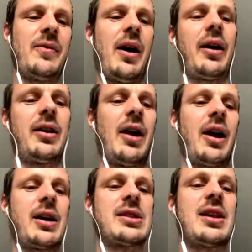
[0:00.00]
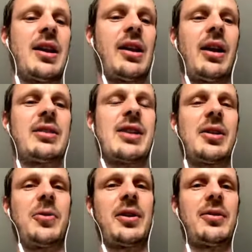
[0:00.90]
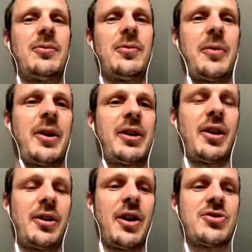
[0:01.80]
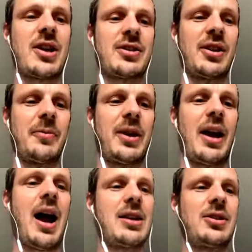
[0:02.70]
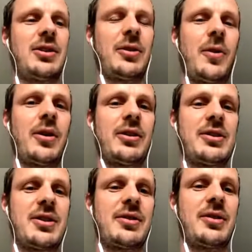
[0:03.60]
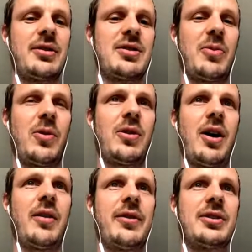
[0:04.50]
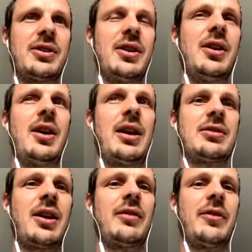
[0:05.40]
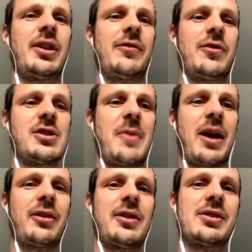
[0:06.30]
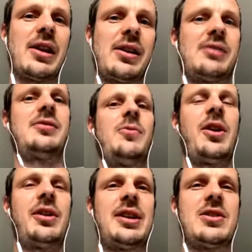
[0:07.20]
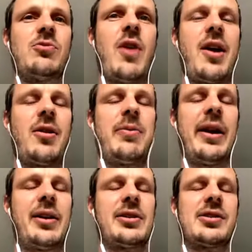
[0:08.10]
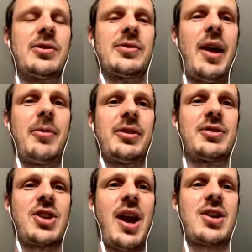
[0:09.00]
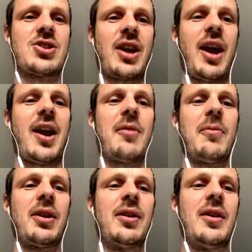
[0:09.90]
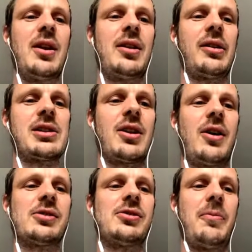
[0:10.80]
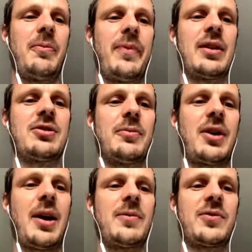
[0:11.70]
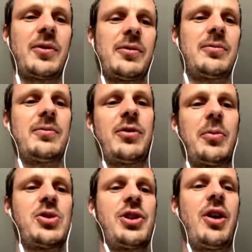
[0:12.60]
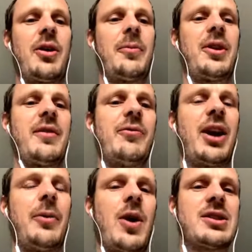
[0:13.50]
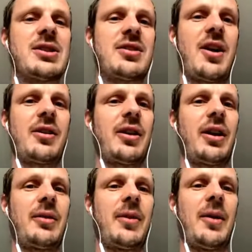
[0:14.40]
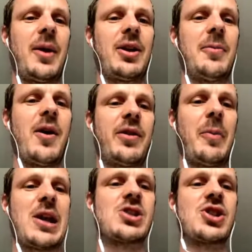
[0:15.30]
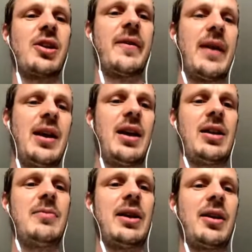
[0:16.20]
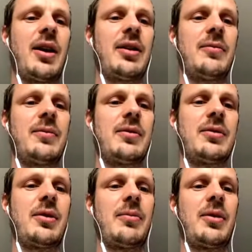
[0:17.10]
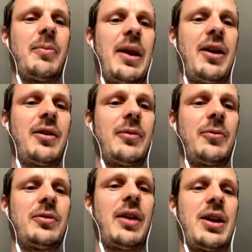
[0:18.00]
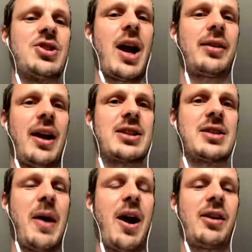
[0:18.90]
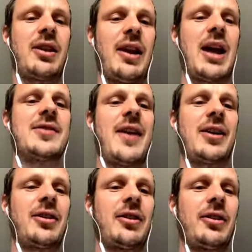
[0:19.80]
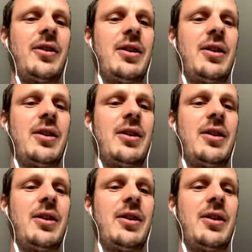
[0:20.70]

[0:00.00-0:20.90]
I can see exactly why Man United are interested in him. He has all the qualities you spoke of. He's kind of a difference maker. He's one of these rare players who's able to change a game. And you saw sometimes for Borussia Dortmund, even when he wasn't starting, he might come off the bench and he'd be the kind of the player that would inject that spark, that X factor,